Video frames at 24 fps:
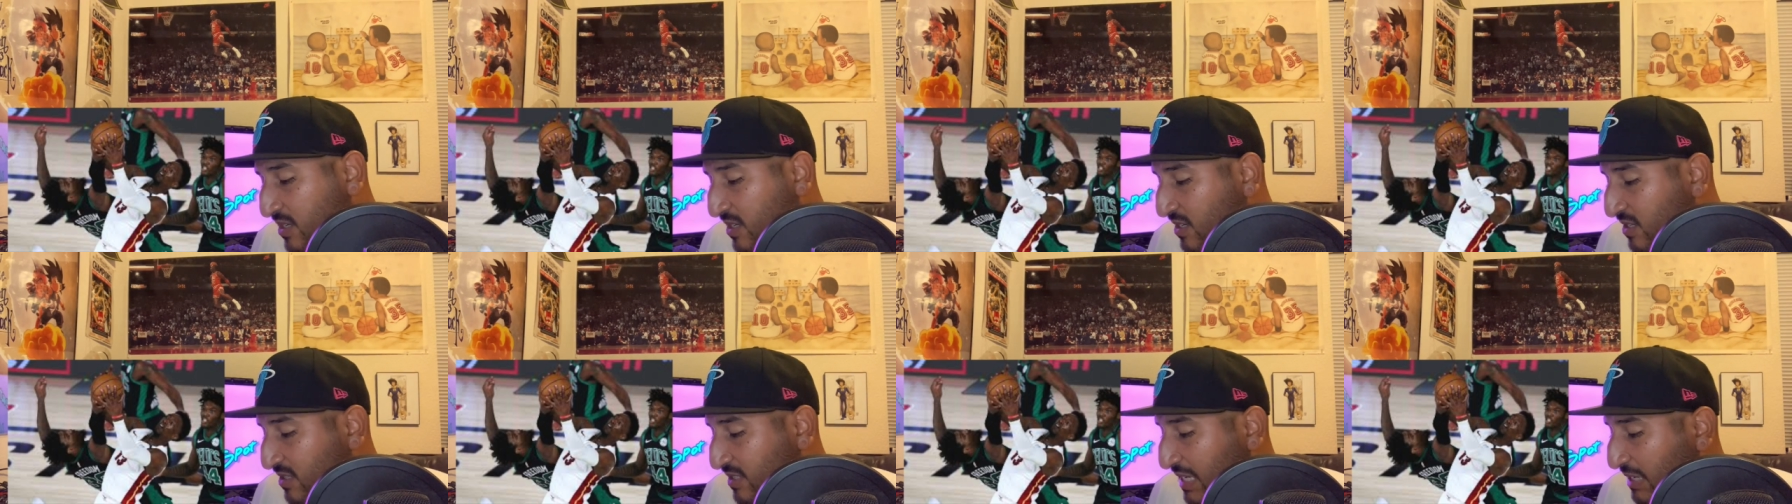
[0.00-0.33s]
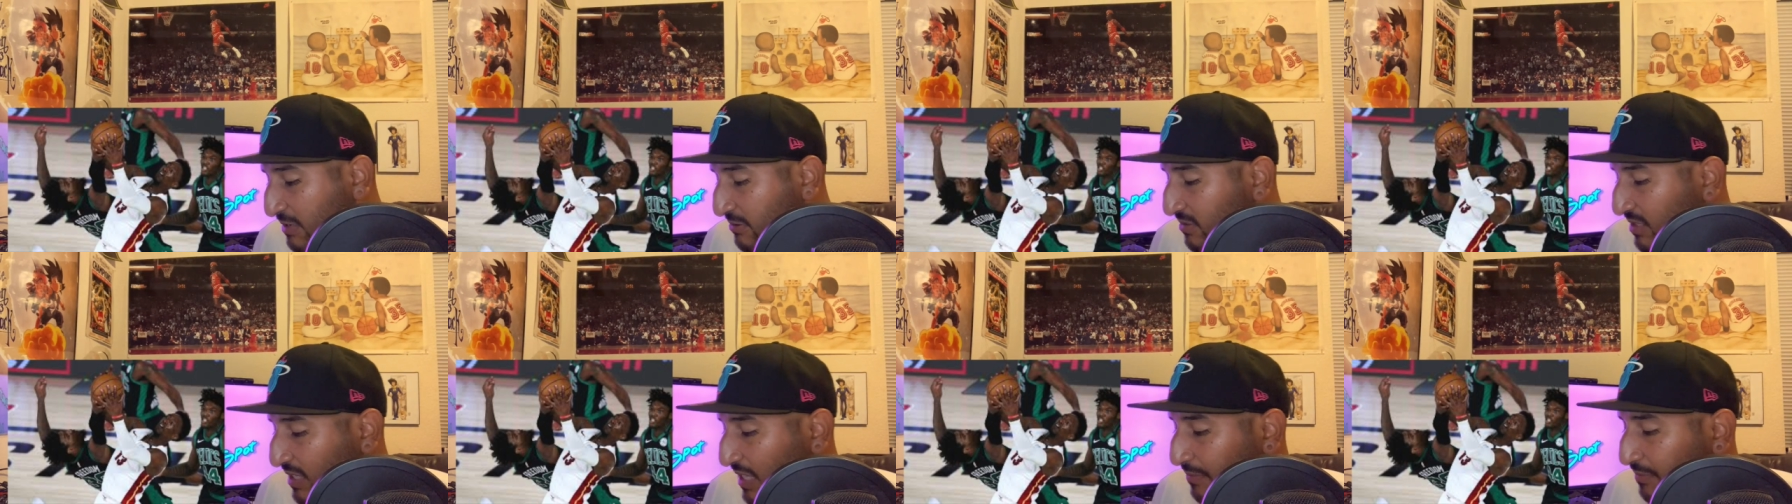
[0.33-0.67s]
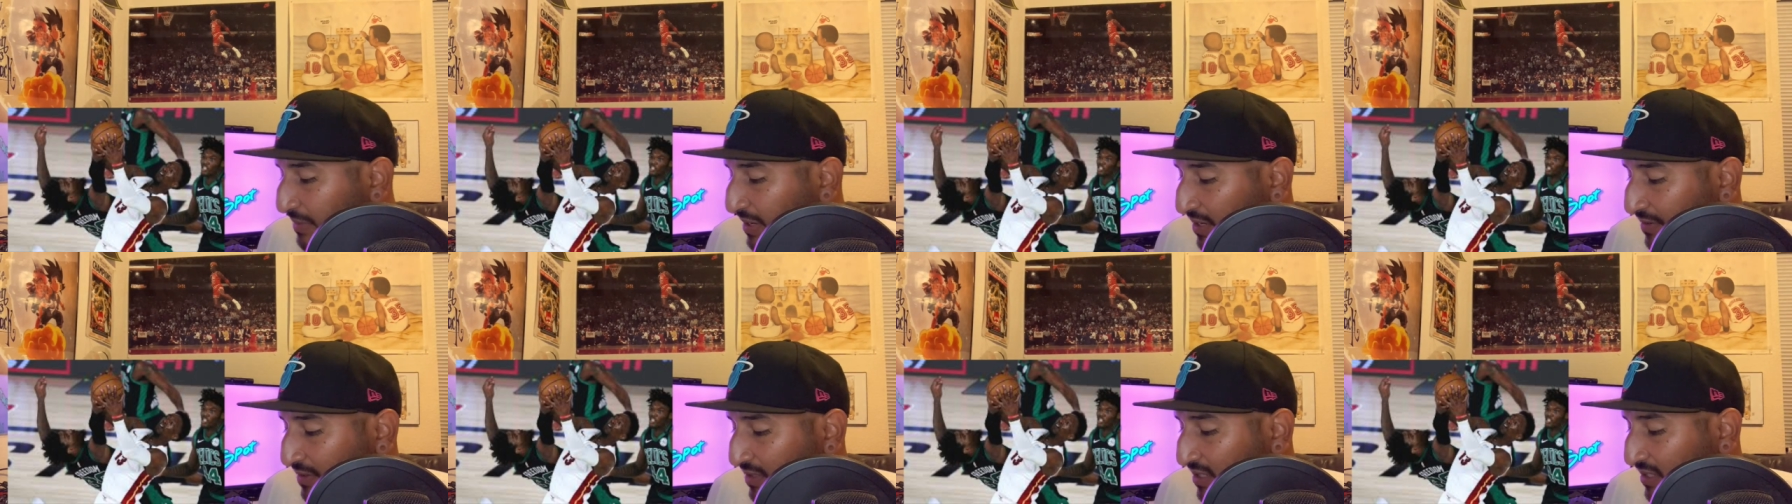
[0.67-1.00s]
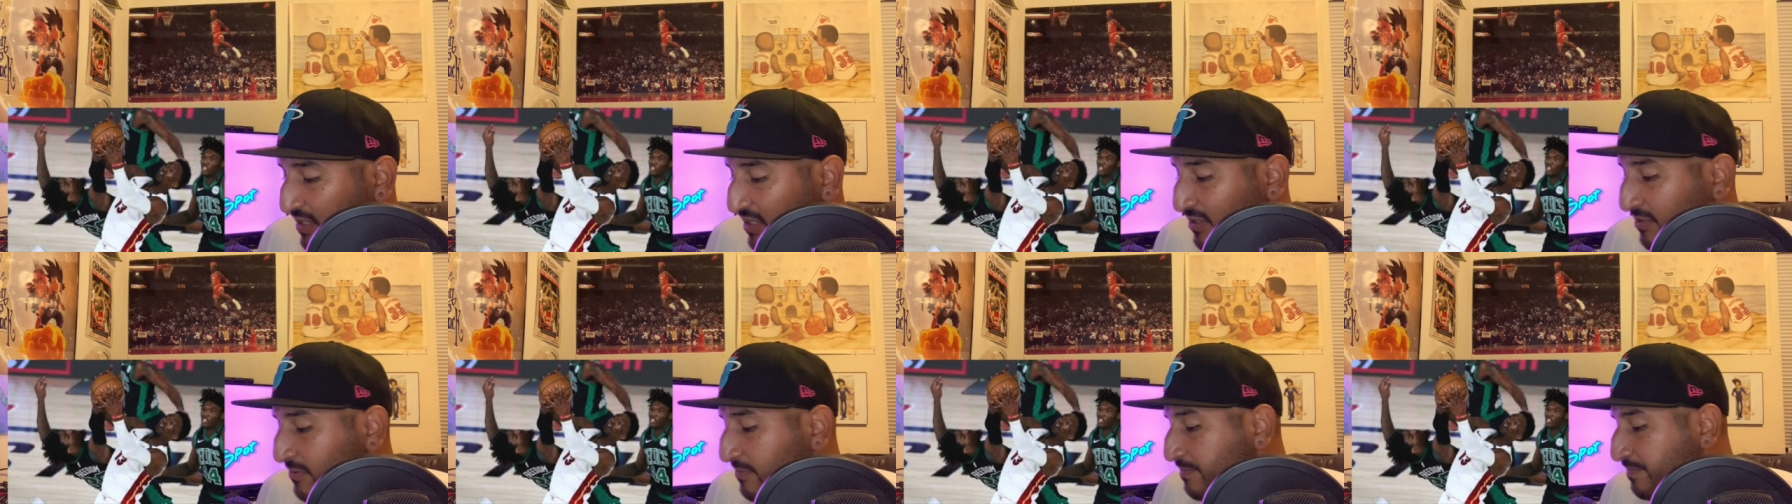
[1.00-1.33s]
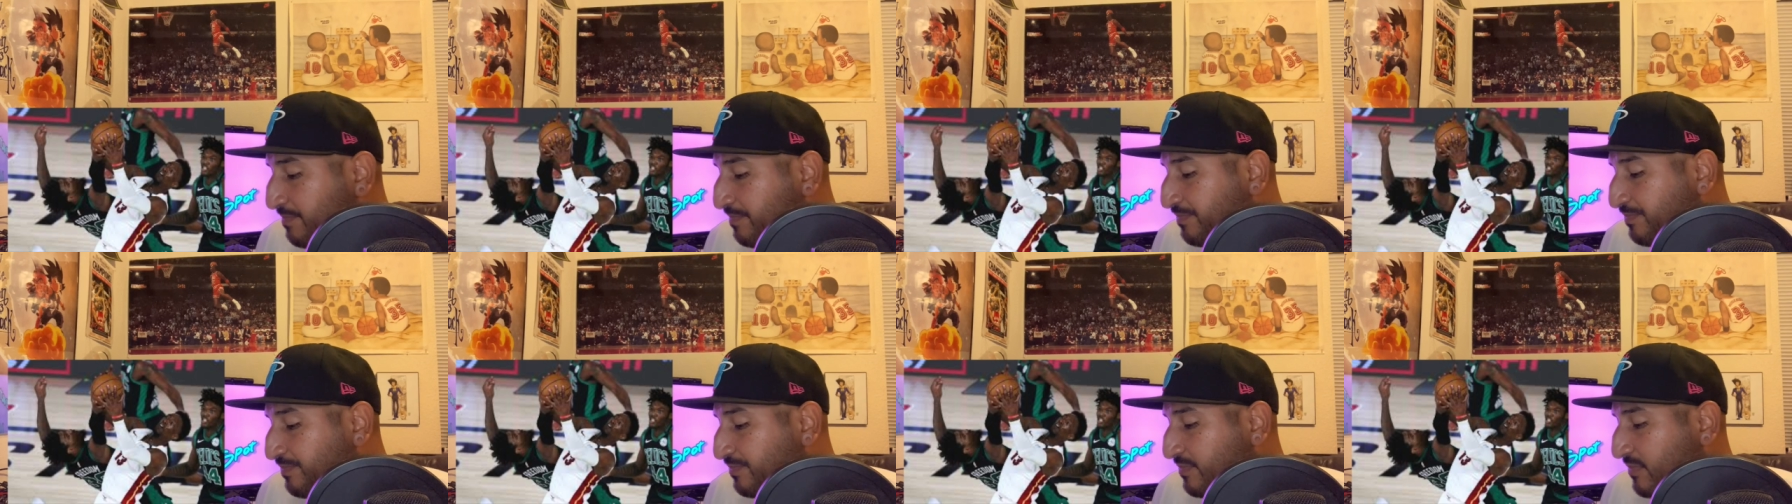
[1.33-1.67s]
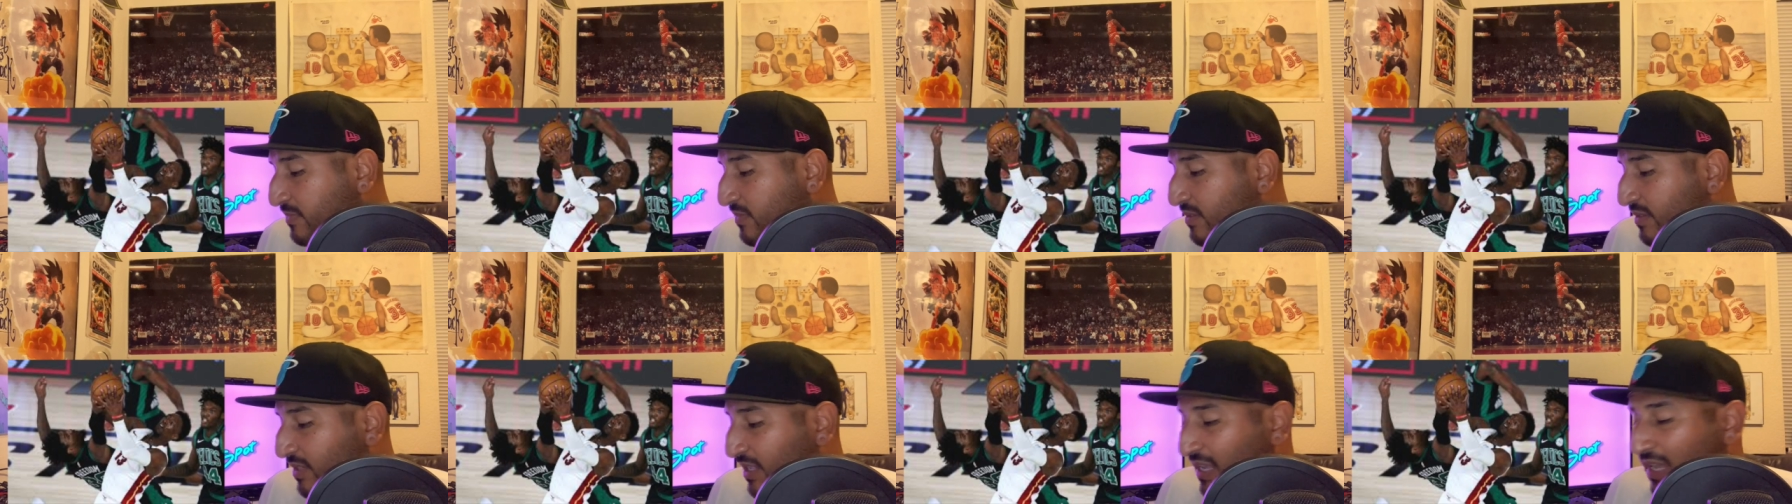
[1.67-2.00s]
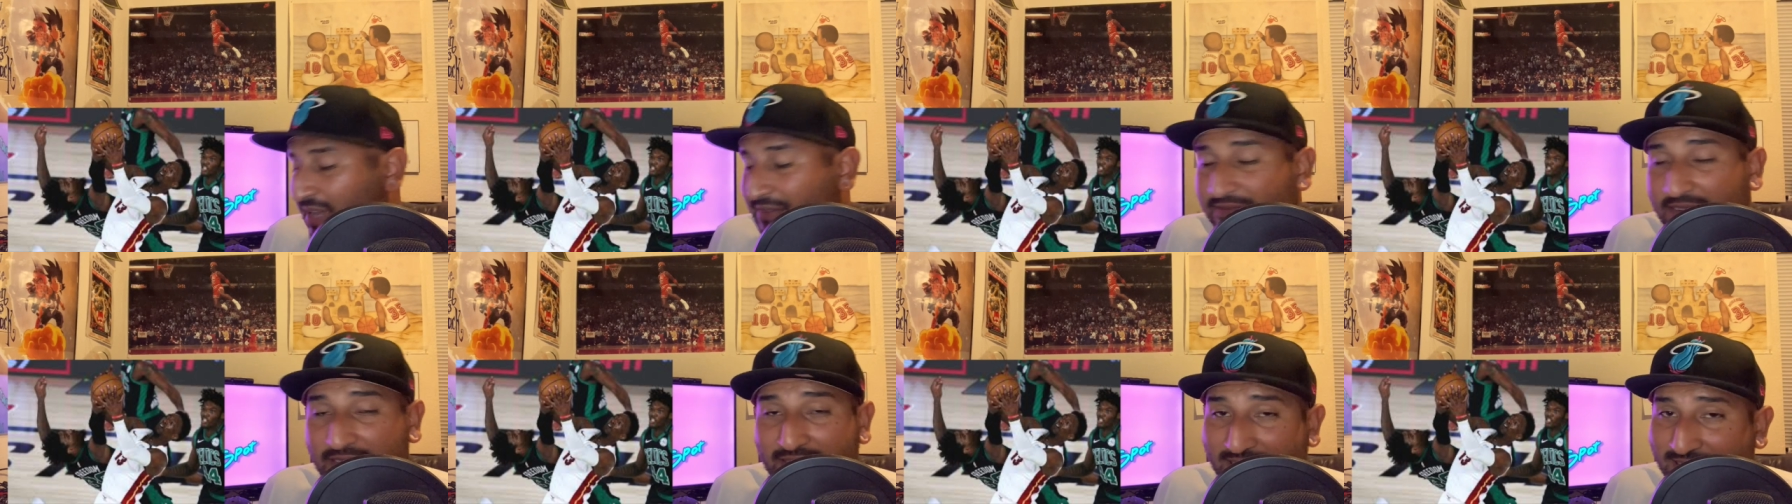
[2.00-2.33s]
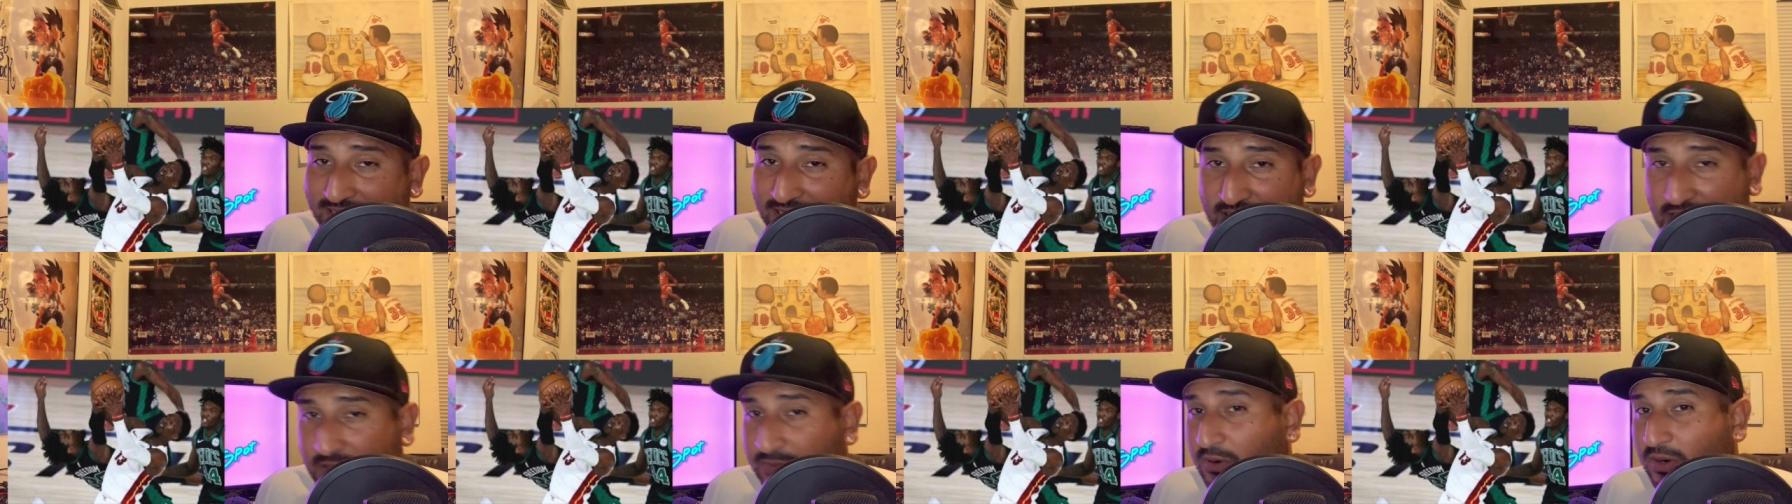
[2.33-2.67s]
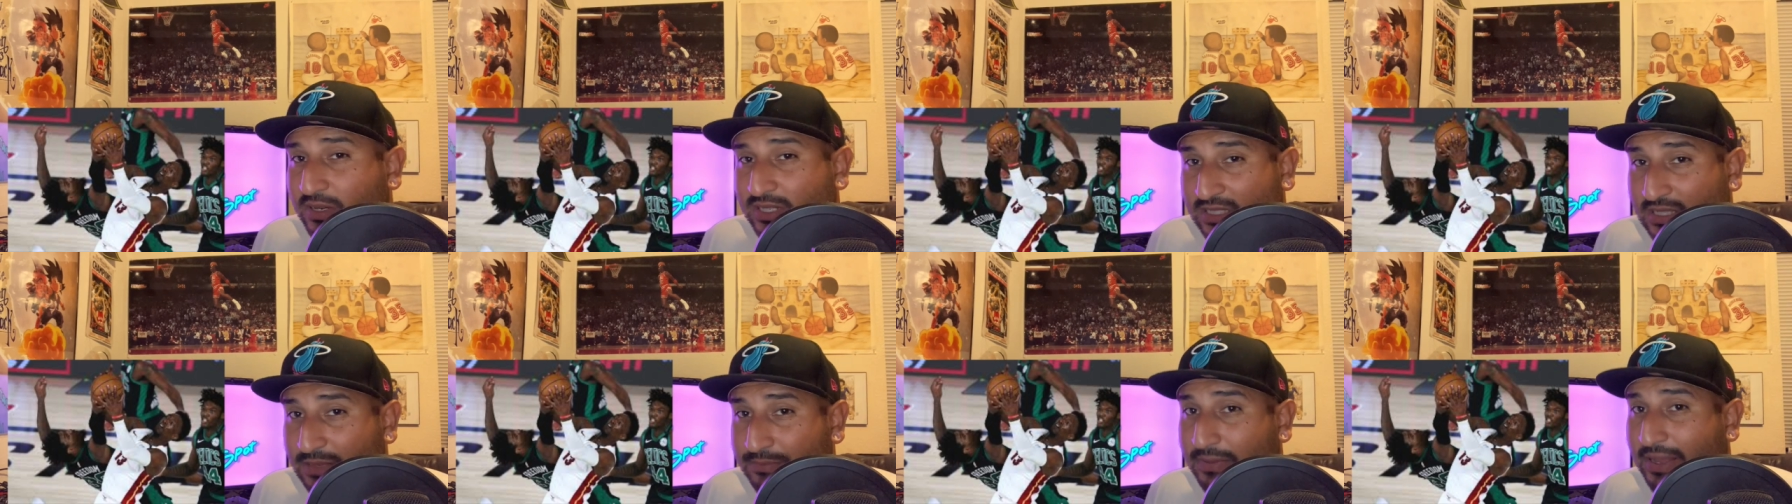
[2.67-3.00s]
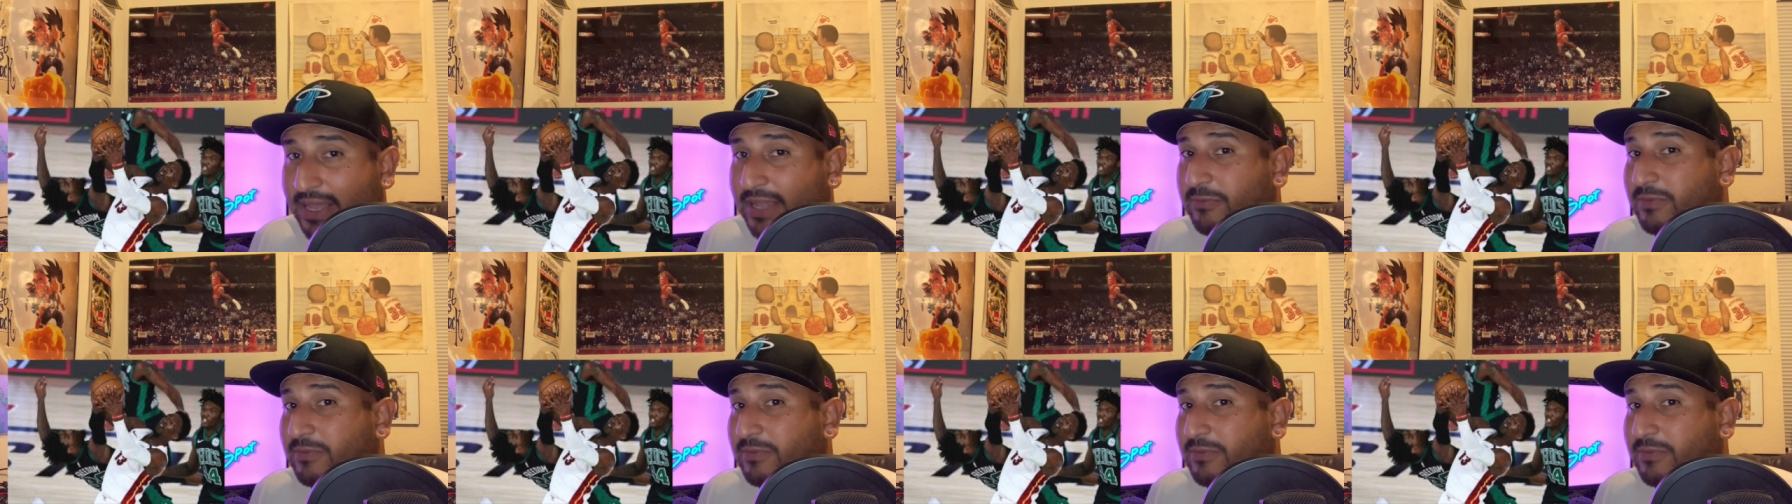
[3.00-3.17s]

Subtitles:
Not really that big of a deal. They had 56 points in the paint.